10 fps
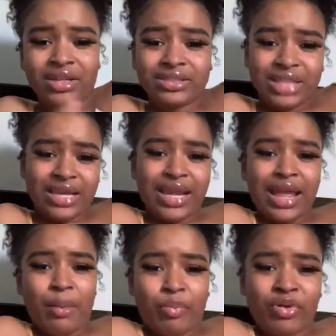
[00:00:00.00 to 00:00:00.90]
It's that
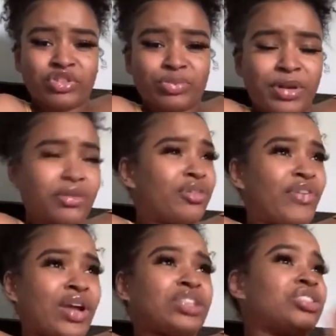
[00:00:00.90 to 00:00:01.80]
damn privilege, man. The
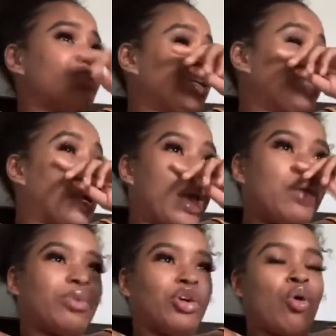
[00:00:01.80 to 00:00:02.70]
fact that she was even
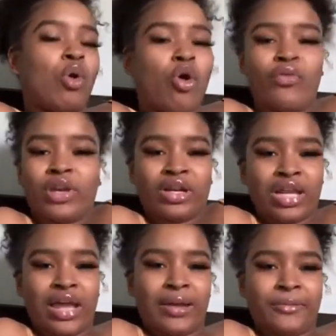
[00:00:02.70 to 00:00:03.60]
able to go over
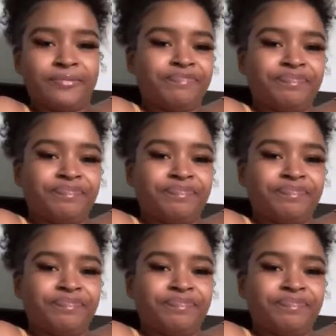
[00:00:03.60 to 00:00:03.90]
there, like